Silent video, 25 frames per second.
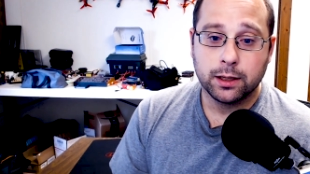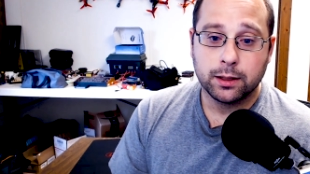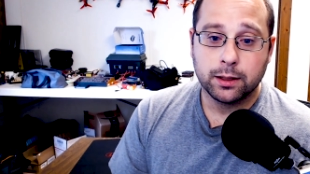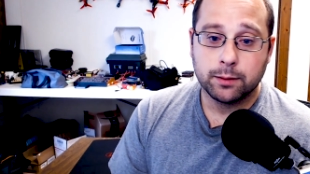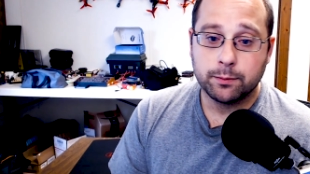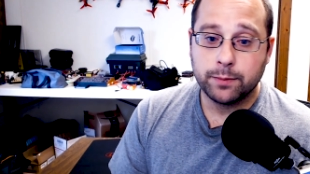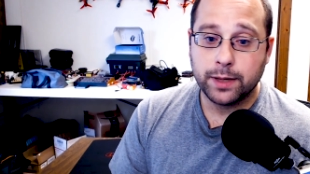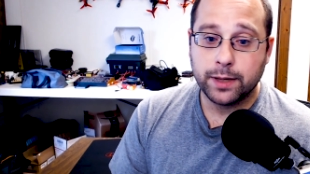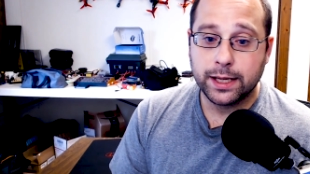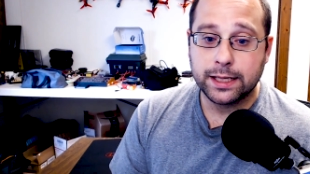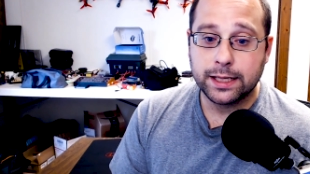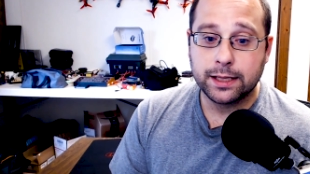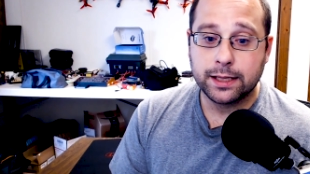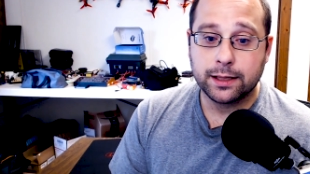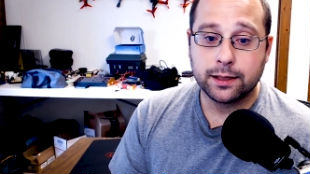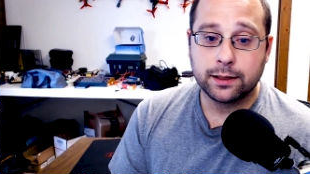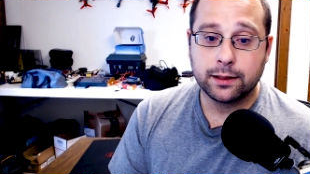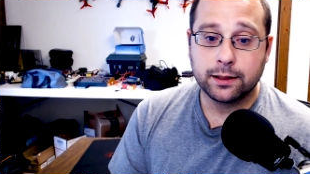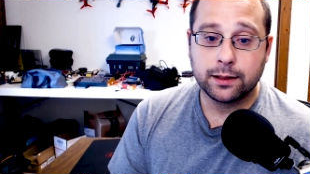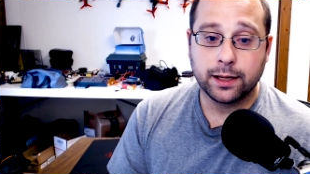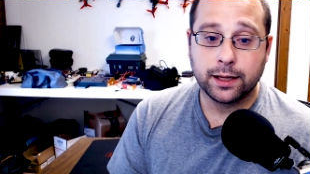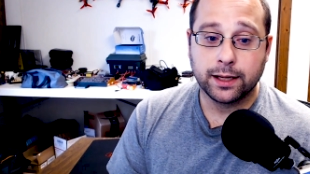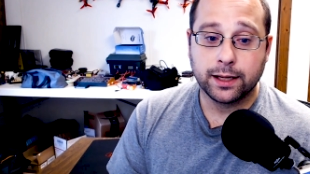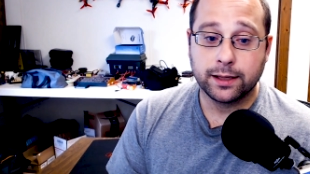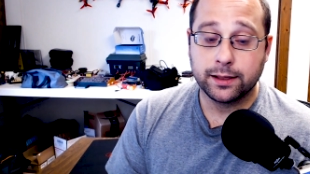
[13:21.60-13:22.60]
But,
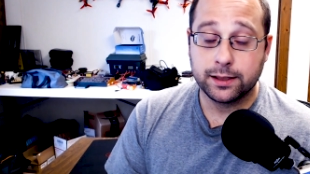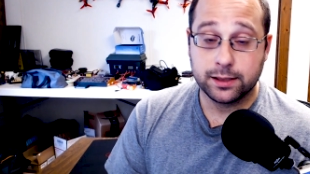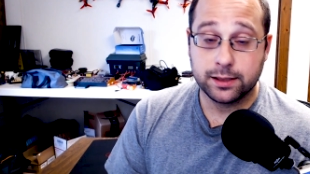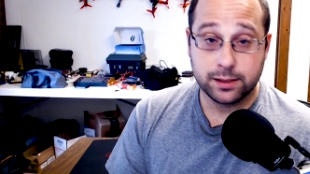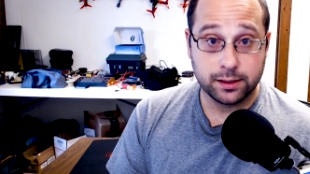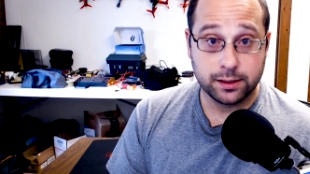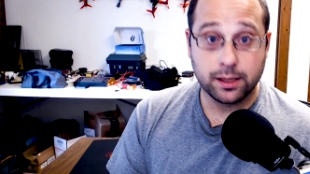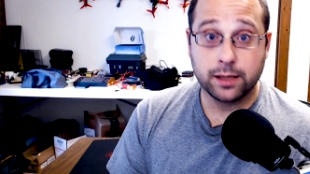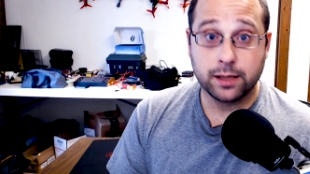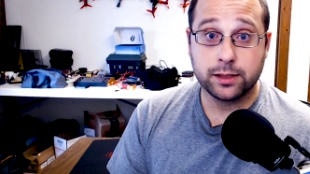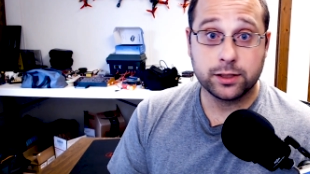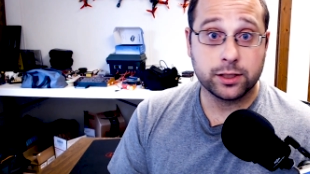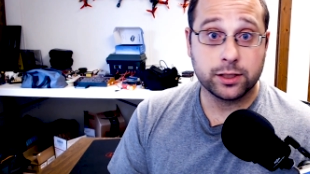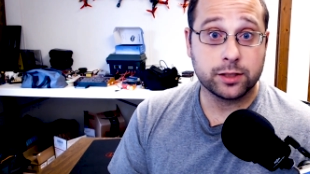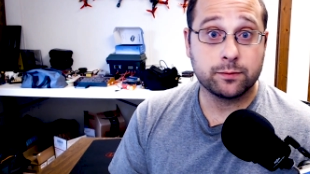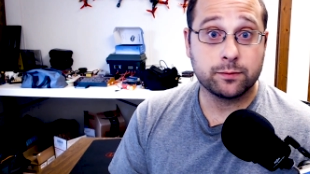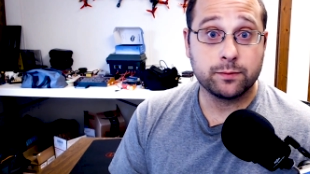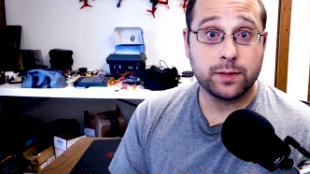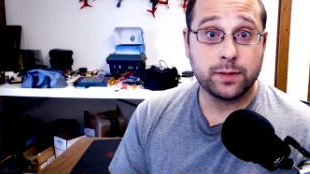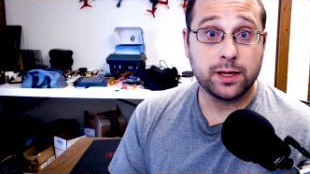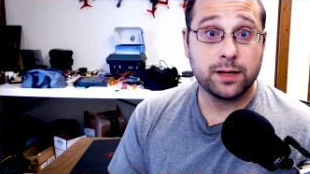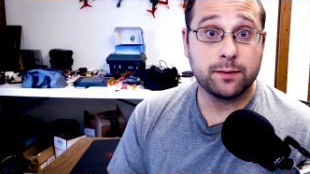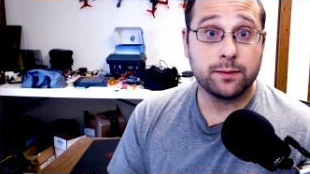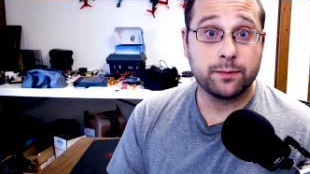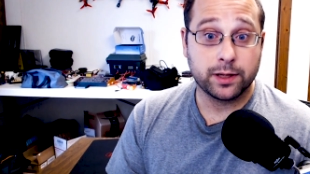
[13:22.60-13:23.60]
and this is not just
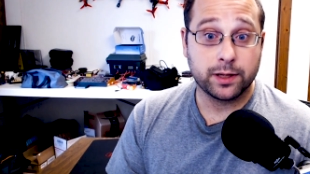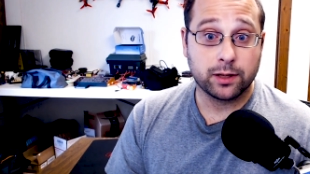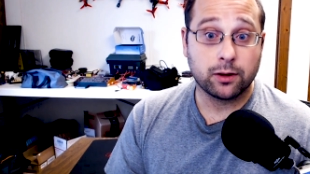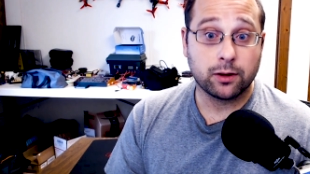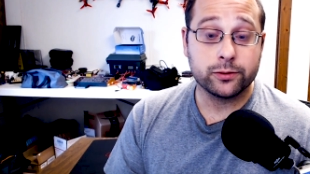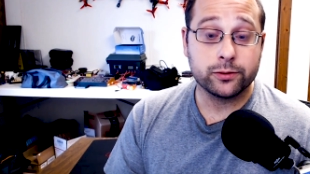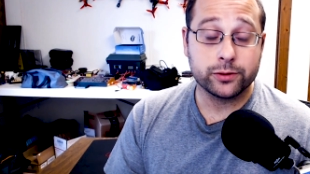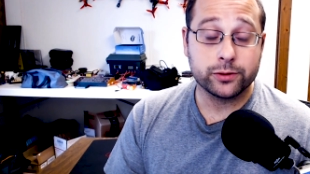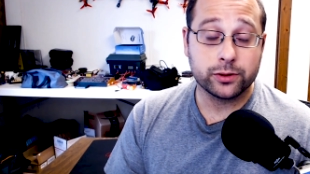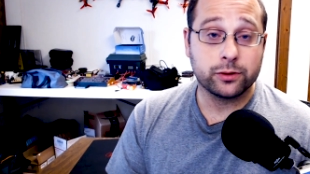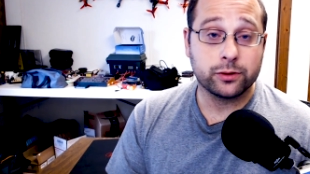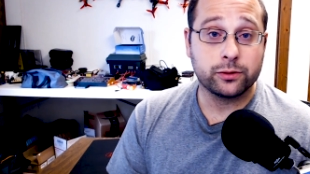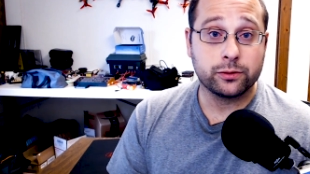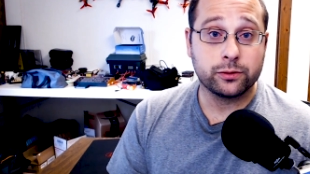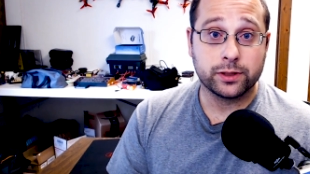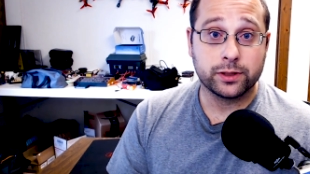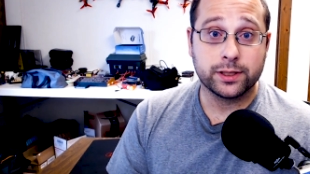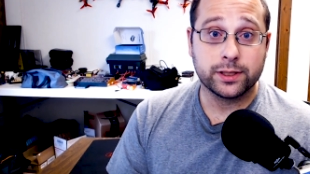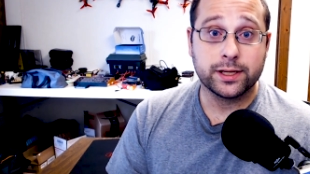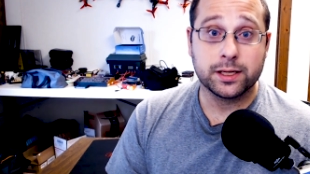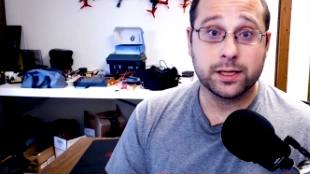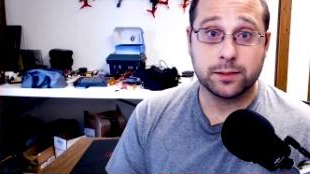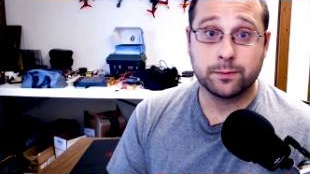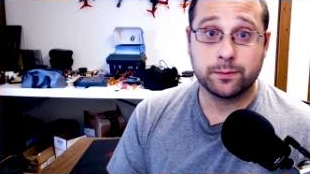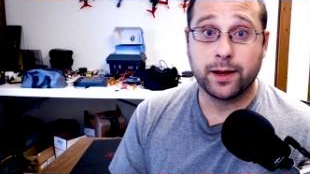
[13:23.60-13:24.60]
me, but also the
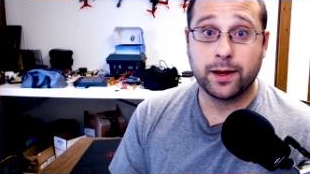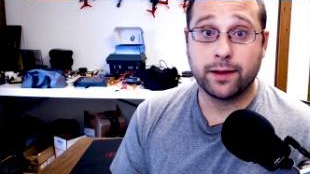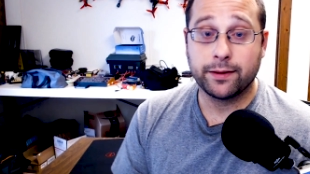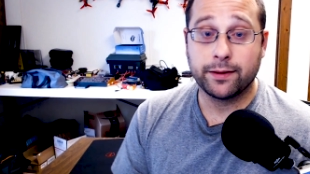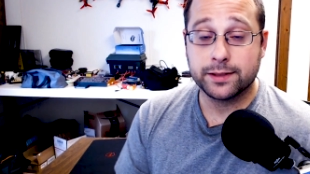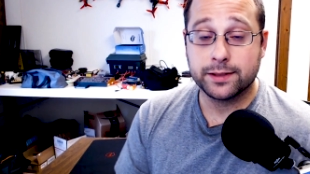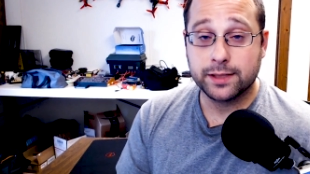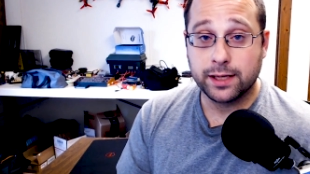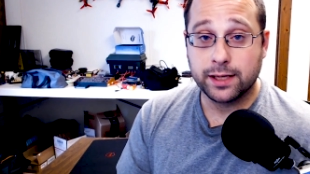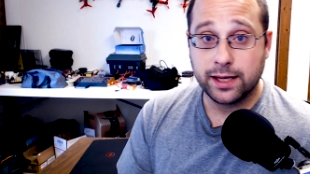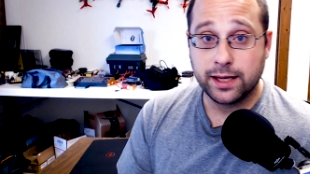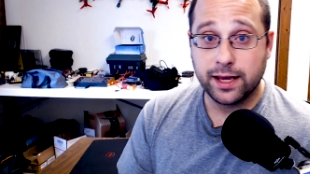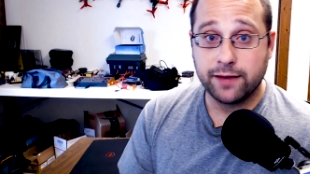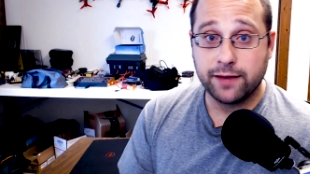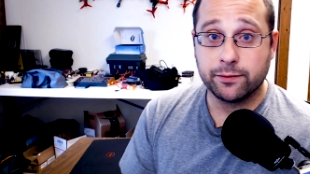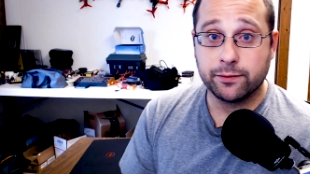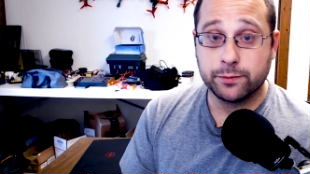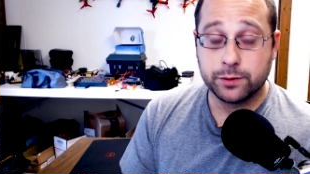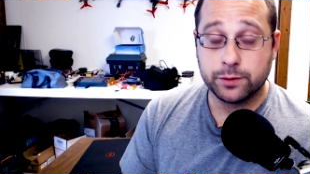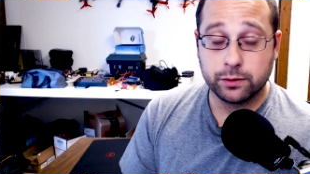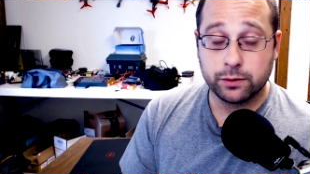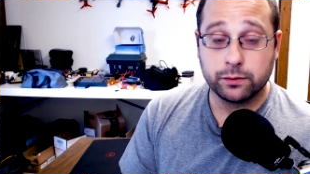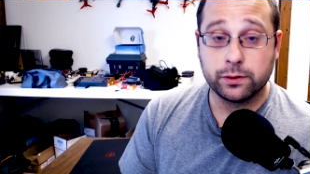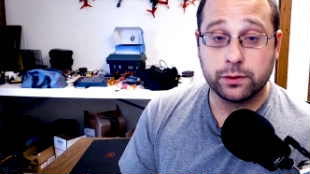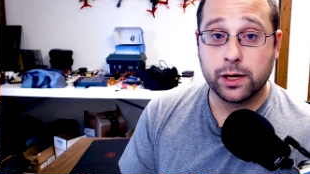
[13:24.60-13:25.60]
test pilots I gave them
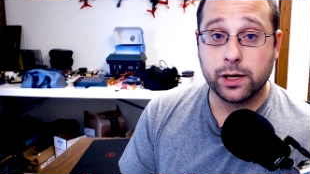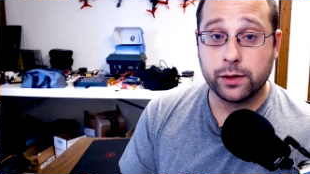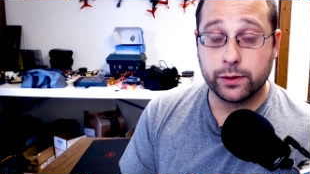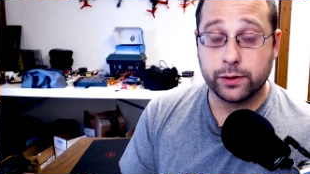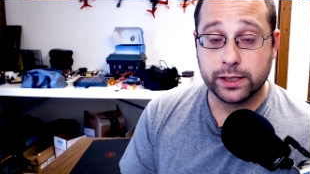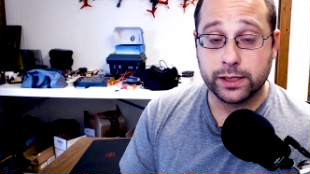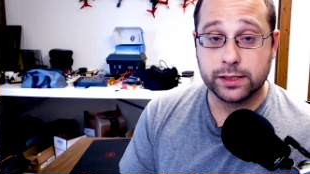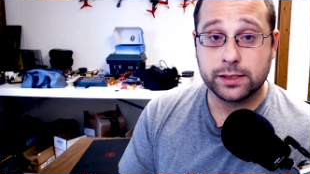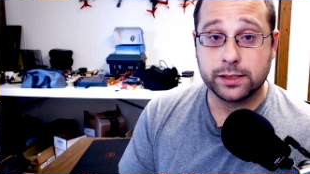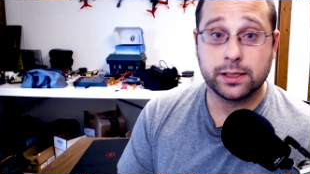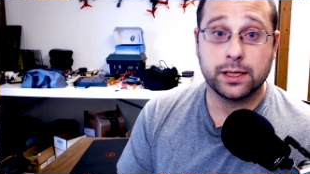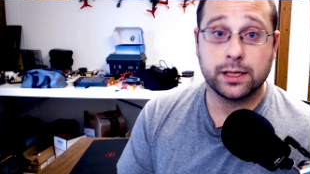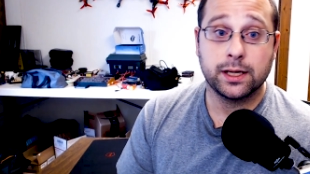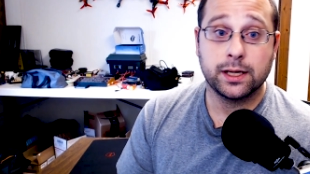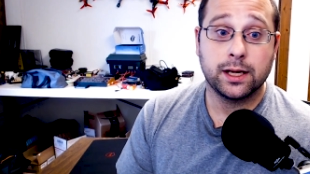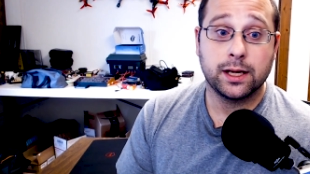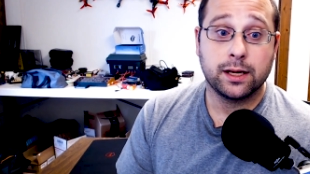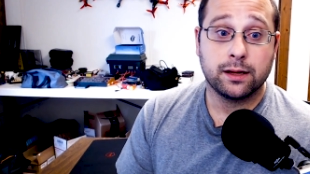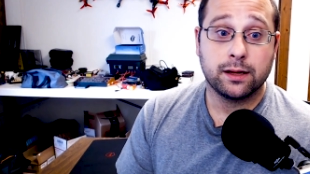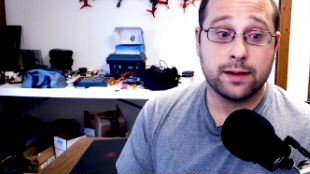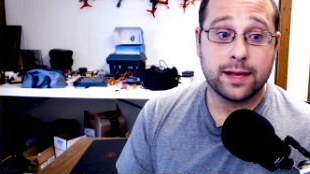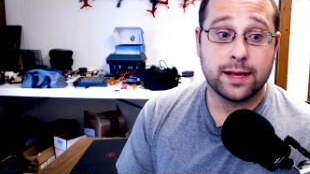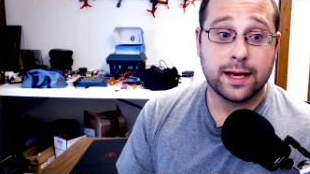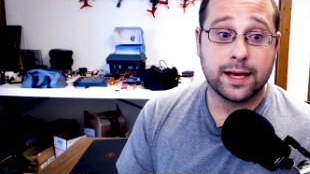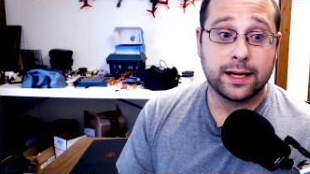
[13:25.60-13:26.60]
to noticed
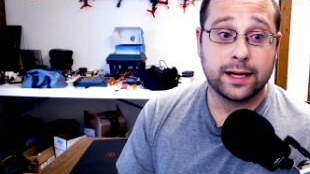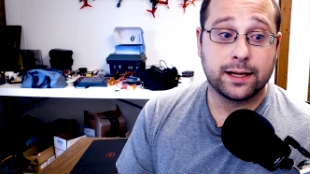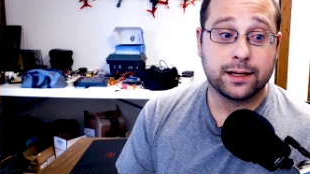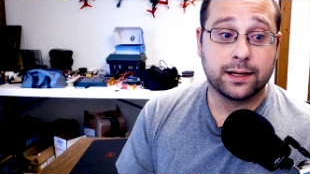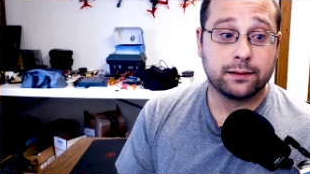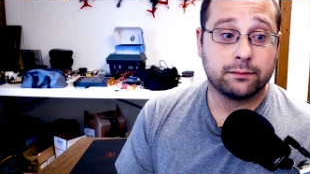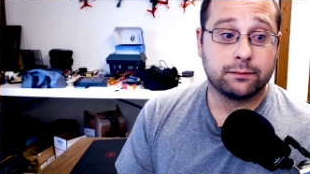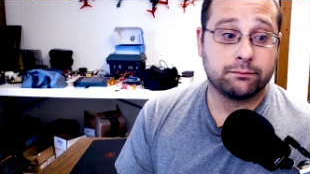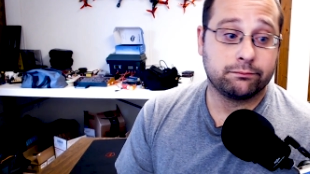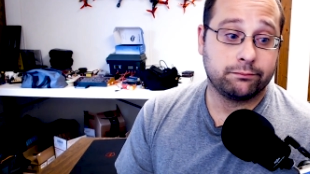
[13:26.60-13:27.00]
that